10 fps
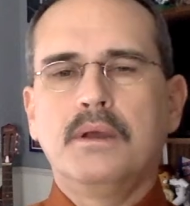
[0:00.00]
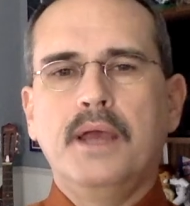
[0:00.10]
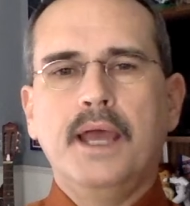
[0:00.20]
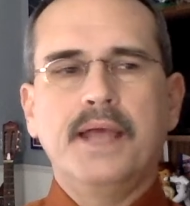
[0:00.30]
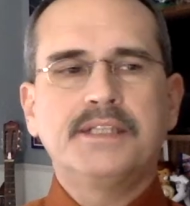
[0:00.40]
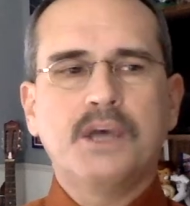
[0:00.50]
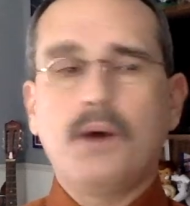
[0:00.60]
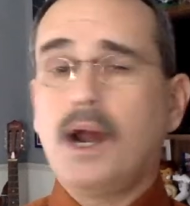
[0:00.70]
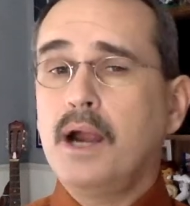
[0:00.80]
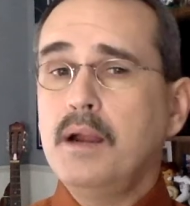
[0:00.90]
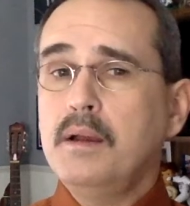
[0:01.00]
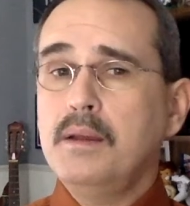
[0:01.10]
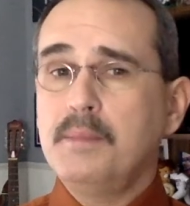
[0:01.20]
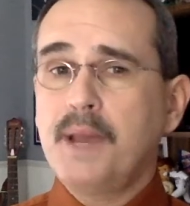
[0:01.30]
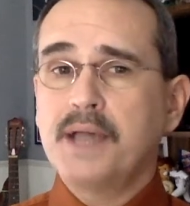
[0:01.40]
And so our
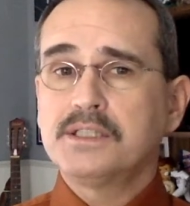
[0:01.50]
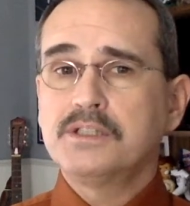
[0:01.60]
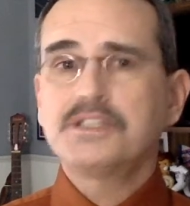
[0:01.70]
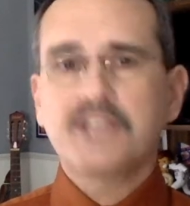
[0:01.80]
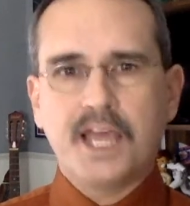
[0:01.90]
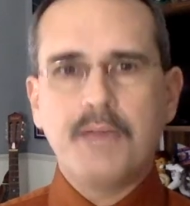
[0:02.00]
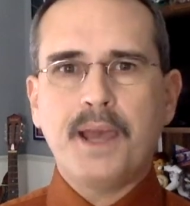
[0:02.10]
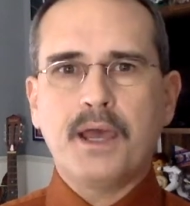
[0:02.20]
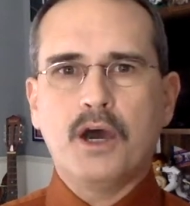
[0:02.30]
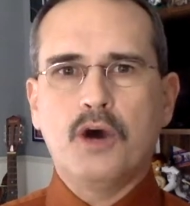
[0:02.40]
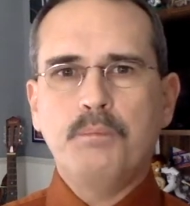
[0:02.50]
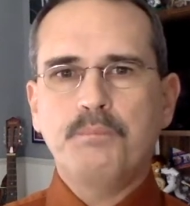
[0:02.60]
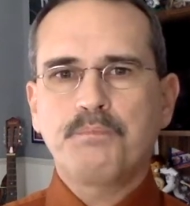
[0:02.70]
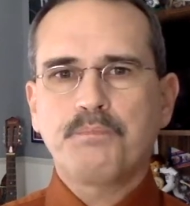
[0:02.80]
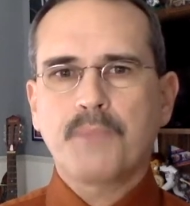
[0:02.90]
ambassadors came back home,
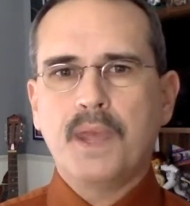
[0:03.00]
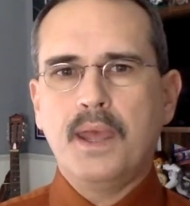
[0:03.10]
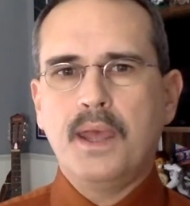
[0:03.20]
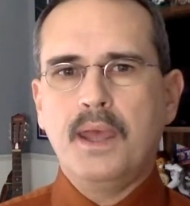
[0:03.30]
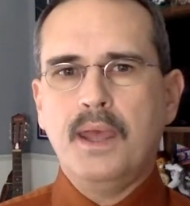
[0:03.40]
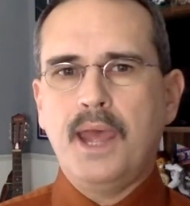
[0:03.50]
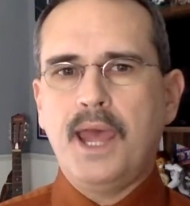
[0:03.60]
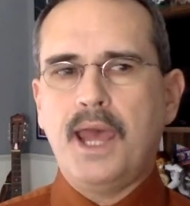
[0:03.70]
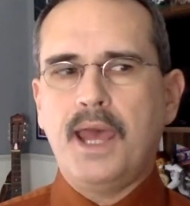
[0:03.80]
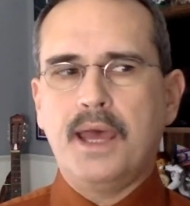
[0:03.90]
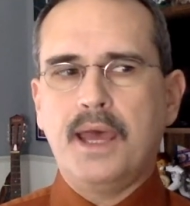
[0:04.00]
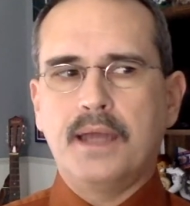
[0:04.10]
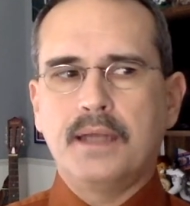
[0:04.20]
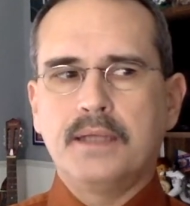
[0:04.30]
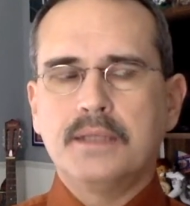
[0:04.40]

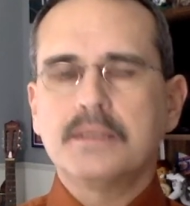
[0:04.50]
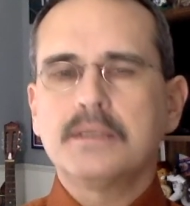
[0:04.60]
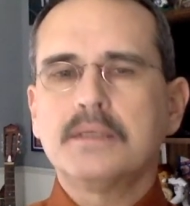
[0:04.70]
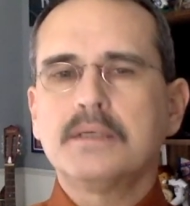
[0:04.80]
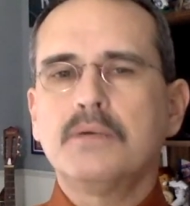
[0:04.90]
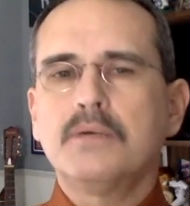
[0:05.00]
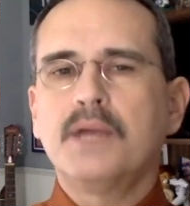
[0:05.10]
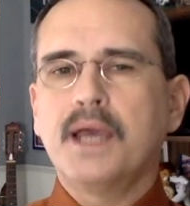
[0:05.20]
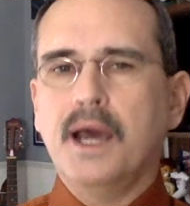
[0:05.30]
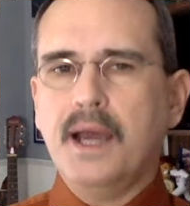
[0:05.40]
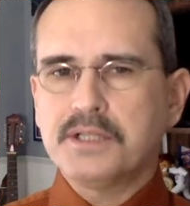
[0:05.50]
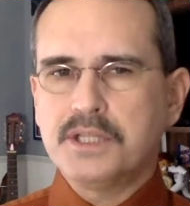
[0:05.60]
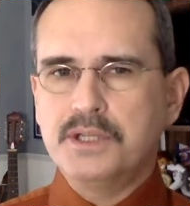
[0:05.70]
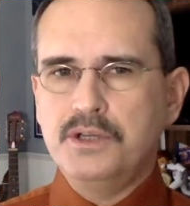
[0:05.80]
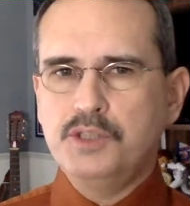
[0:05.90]
and when it got out to the
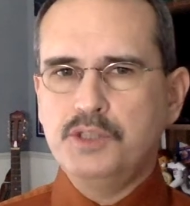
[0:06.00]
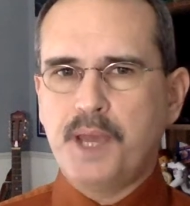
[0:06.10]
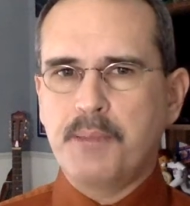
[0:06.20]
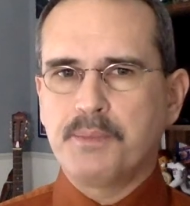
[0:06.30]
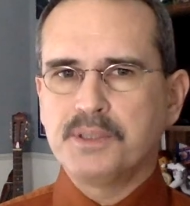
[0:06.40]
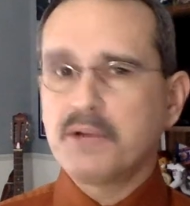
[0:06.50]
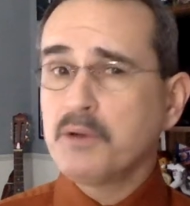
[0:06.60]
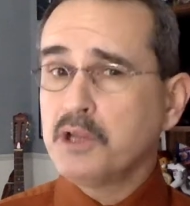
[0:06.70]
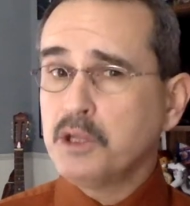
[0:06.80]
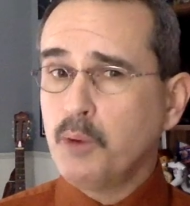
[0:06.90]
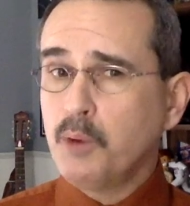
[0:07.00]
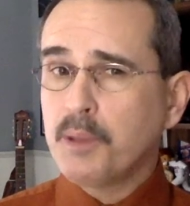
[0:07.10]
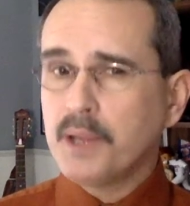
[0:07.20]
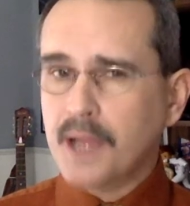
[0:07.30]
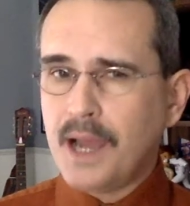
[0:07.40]
newspapers, they were a little more
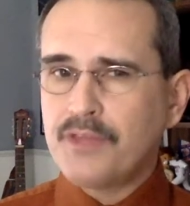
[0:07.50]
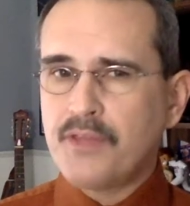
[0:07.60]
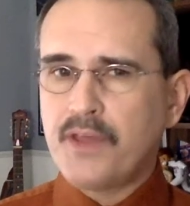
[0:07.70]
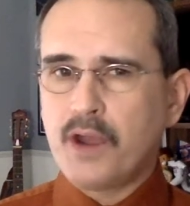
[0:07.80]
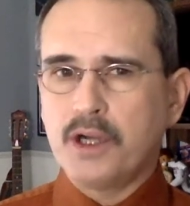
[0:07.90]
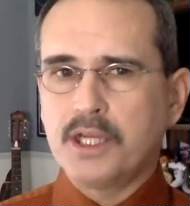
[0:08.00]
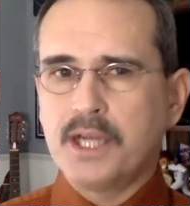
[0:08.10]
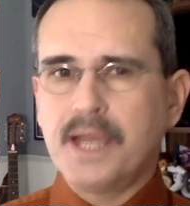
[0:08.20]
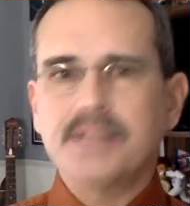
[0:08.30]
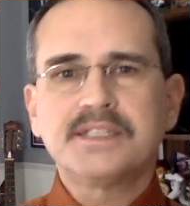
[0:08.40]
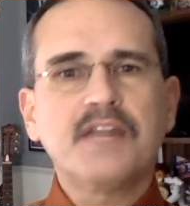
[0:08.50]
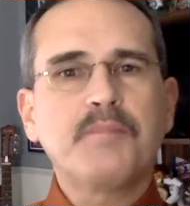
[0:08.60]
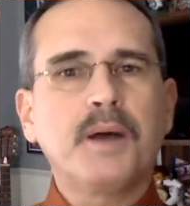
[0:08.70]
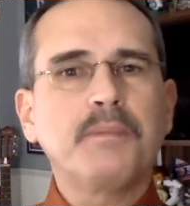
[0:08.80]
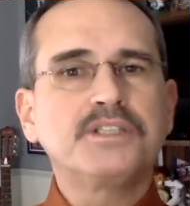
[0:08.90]
polite than they are today. Instead of
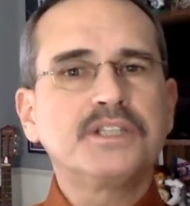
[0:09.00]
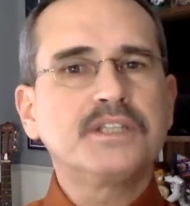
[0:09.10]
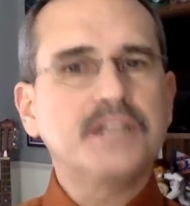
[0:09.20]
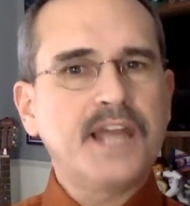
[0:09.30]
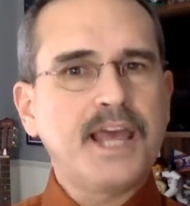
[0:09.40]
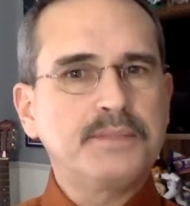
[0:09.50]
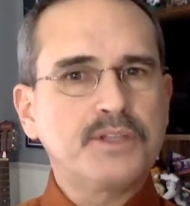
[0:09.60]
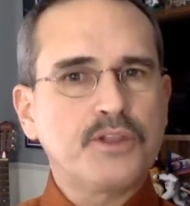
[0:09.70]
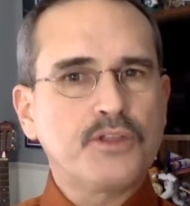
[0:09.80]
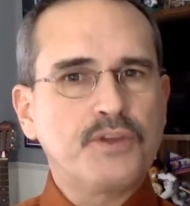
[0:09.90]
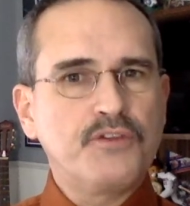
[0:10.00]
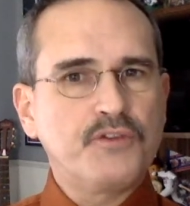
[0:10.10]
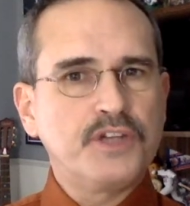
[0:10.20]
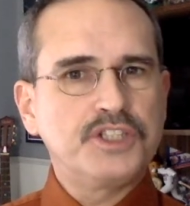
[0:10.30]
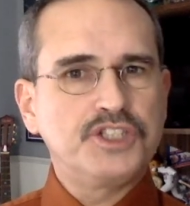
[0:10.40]
publishing the names of the three
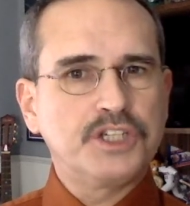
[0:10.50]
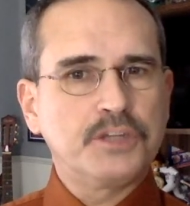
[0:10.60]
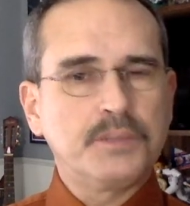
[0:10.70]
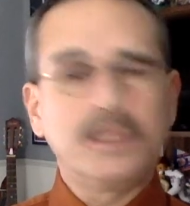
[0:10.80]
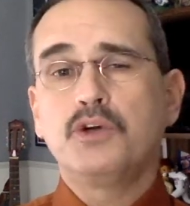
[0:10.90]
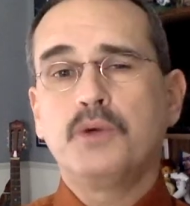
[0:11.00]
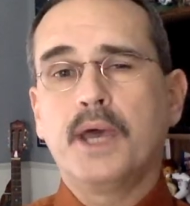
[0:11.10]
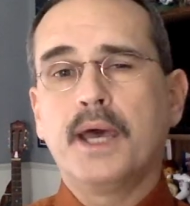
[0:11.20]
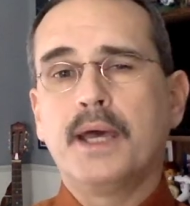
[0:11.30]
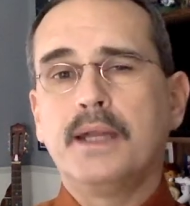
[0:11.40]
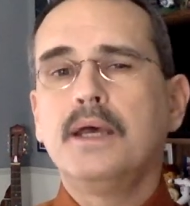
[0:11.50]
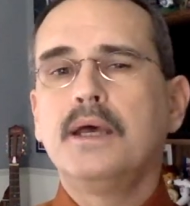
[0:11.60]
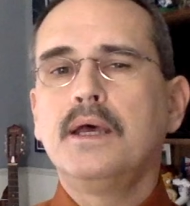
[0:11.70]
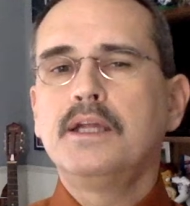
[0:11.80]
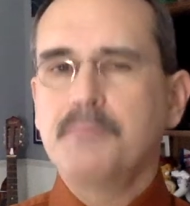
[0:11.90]
French gentlemen who had
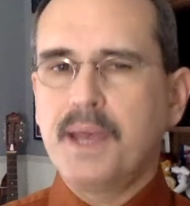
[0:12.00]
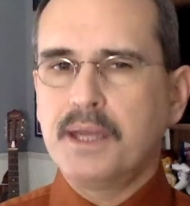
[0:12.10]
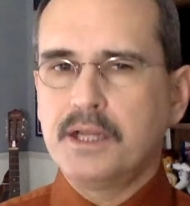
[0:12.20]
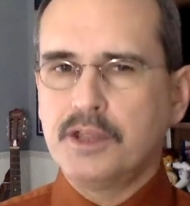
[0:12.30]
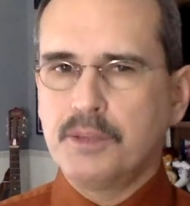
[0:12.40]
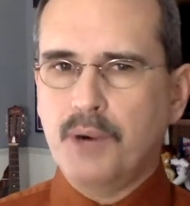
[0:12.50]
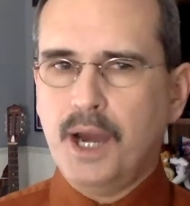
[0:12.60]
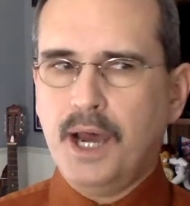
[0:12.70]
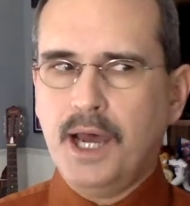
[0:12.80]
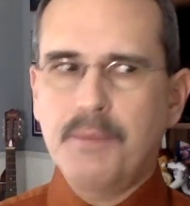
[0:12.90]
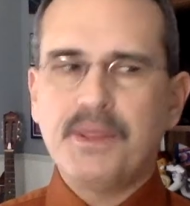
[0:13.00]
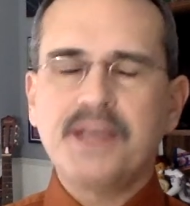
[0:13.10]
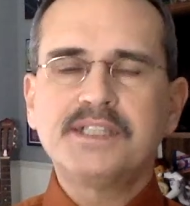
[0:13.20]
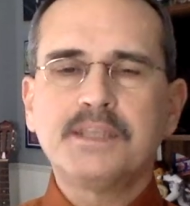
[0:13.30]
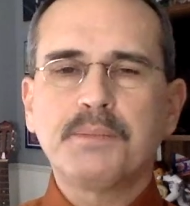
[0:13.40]
demanded the bribe, they
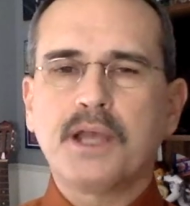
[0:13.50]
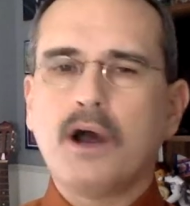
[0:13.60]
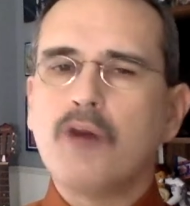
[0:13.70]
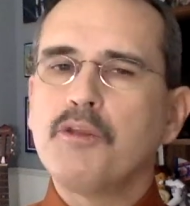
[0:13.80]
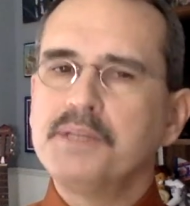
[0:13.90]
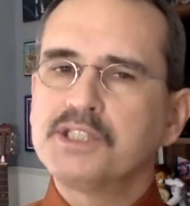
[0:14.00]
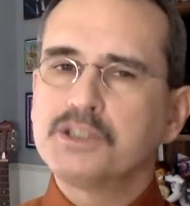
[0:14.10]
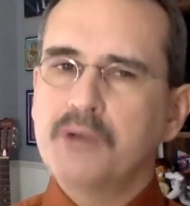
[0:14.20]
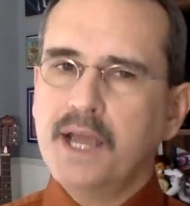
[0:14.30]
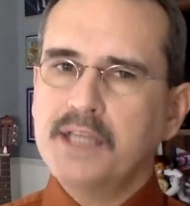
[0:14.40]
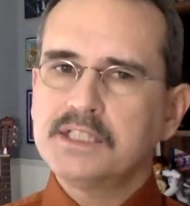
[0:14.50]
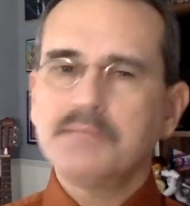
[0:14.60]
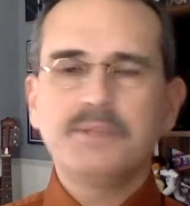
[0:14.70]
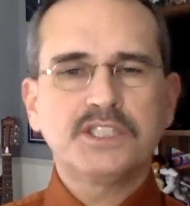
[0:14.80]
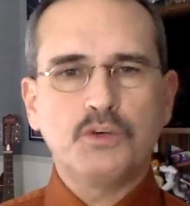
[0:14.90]
simply called them Mr. X,
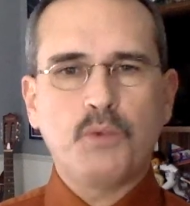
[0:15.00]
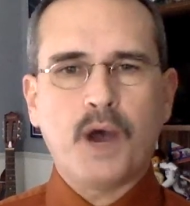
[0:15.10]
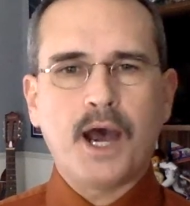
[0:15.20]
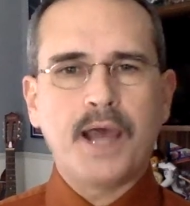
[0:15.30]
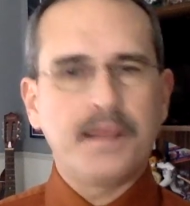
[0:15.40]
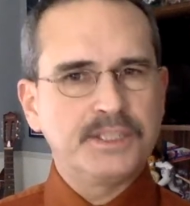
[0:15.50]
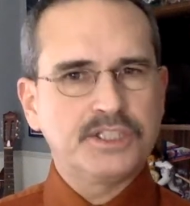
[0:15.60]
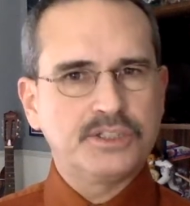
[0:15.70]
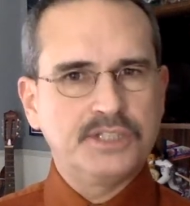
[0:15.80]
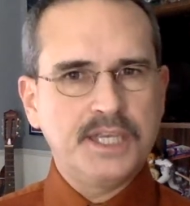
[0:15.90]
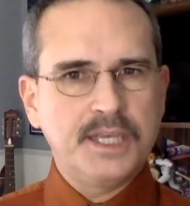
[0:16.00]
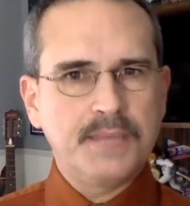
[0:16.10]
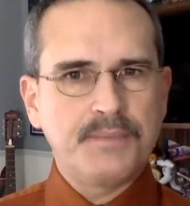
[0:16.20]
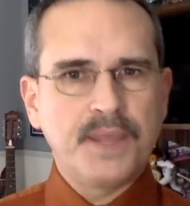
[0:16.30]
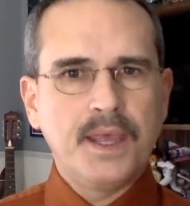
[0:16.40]
Mr. Y, and Mr. Z.
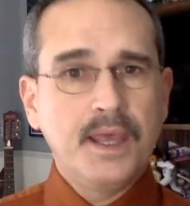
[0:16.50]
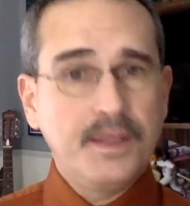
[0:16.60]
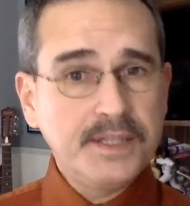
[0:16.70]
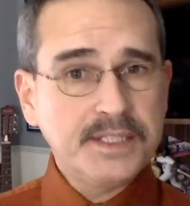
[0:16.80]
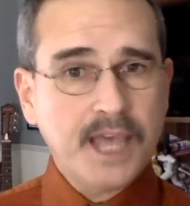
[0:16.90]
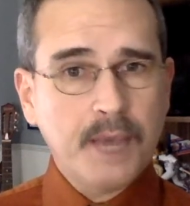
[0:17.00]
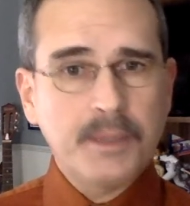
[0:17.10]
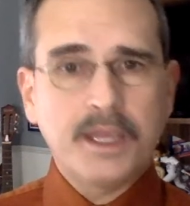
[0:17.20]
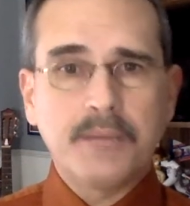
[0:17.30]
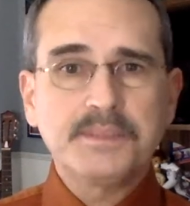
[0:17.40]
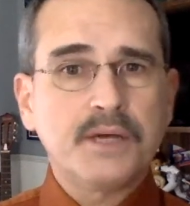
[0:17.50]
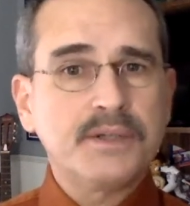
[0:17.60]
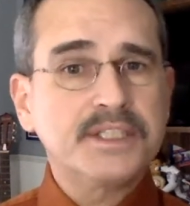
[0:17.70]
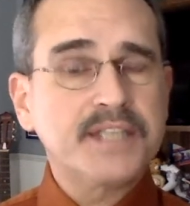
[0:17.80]
And this is how it becomes known as the